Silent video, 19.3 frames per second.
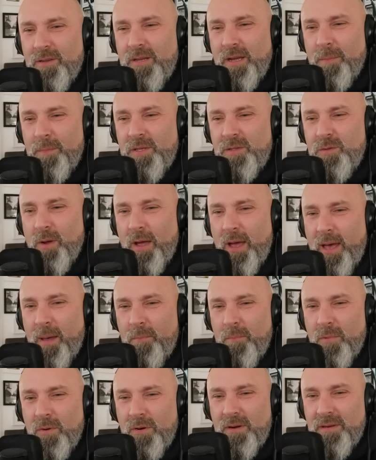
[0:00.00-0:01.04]
you're coming to
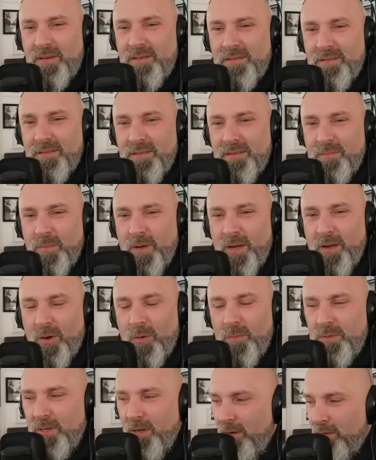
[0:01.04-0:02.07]
Hamburg, uh, my
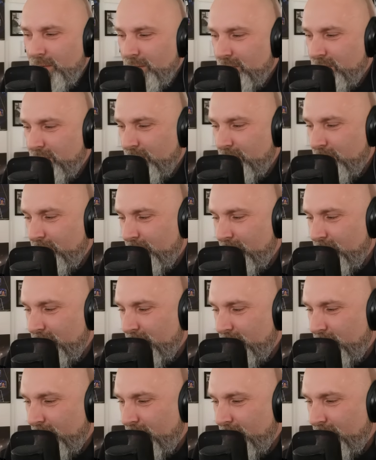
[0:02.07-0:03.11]
hometown, so
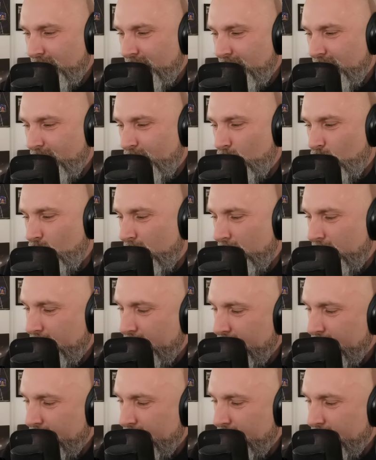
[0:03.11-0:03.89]
uh, uh, I hope I